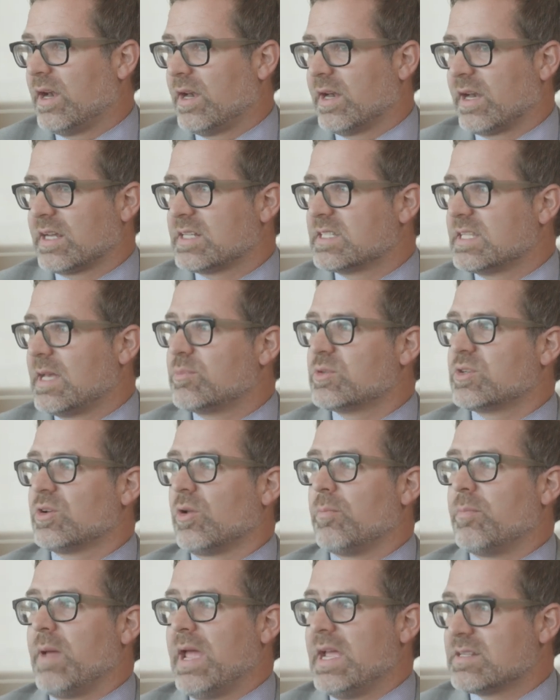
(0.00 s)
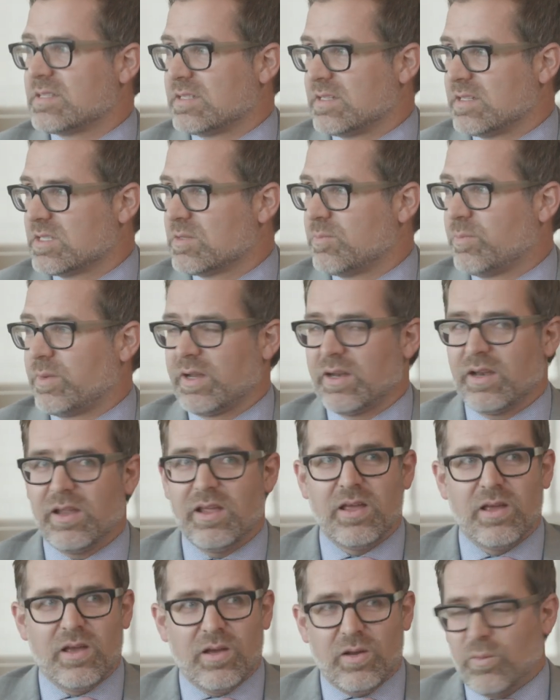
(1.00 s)
on an exceptional basis, but
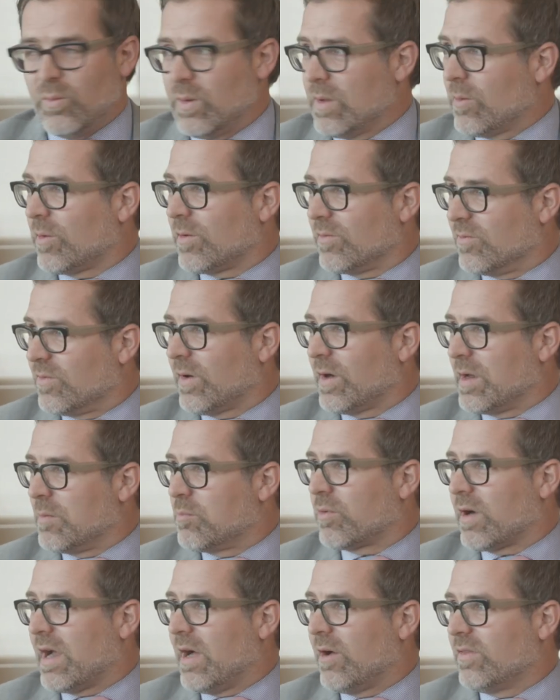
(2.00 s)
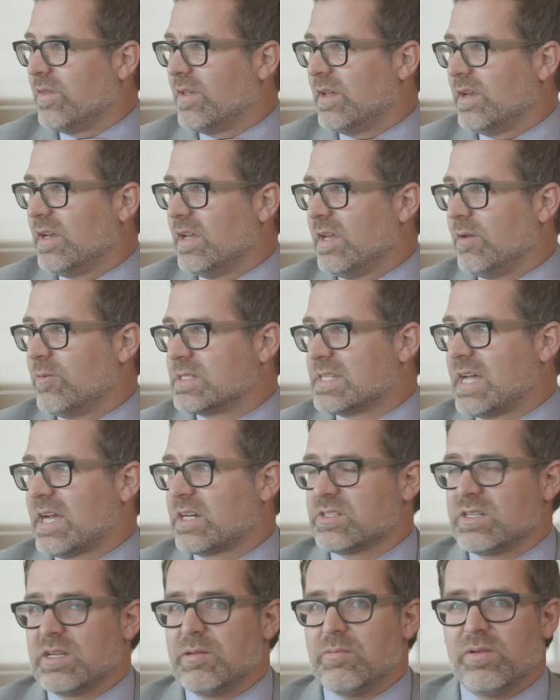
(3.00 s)
we were very proud that it was
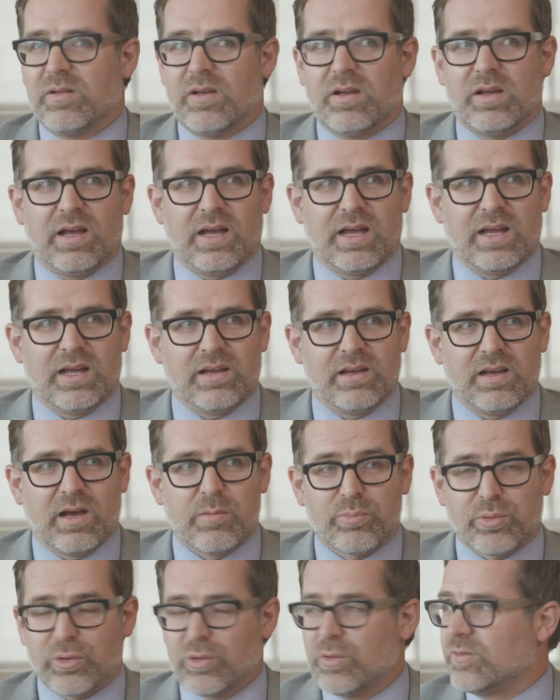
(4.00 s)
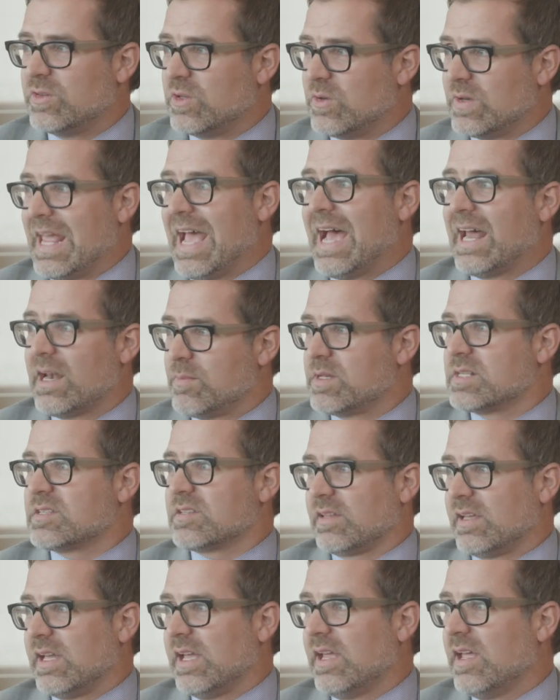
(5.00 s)
actually uh, approved
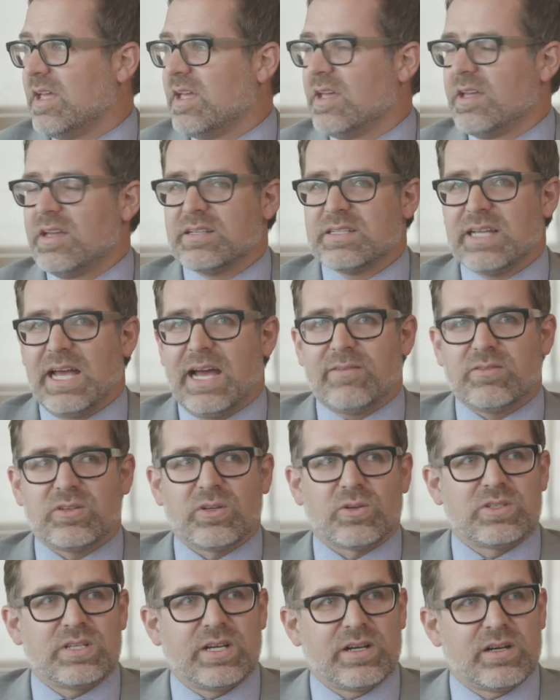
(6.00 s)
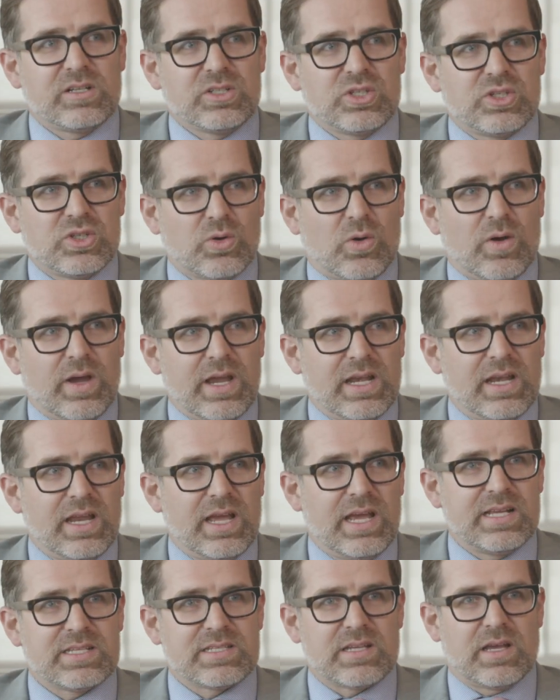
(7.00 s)
unanimously to have doTERRA join
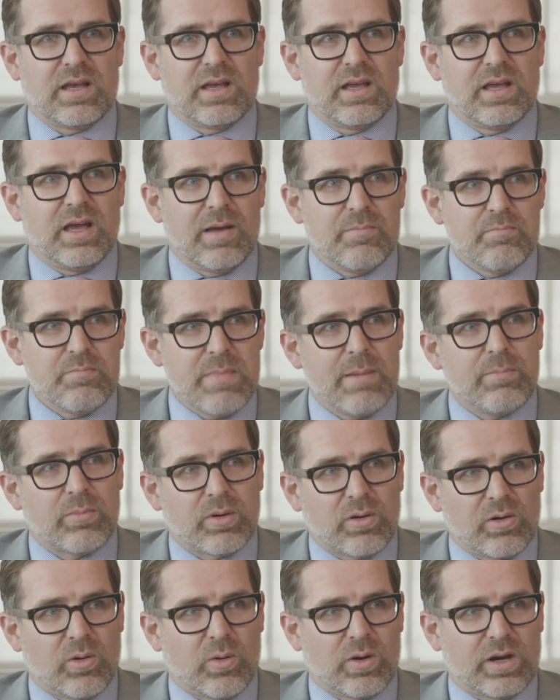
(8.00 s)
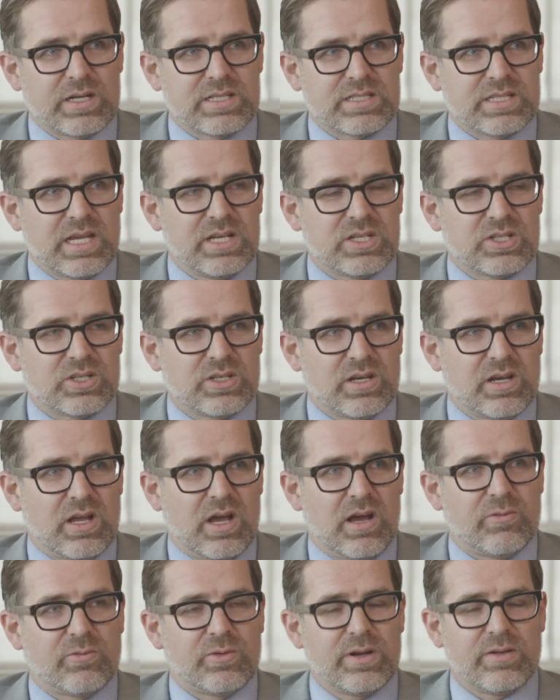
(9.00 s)
as a, a member organization
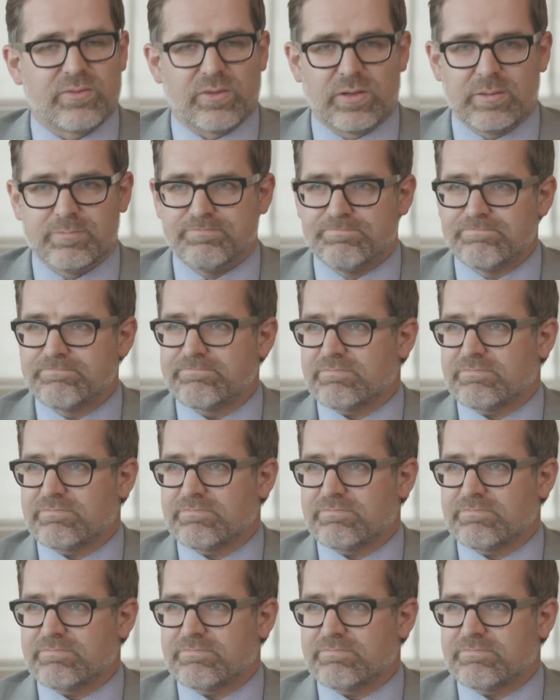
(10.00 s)
of RIFM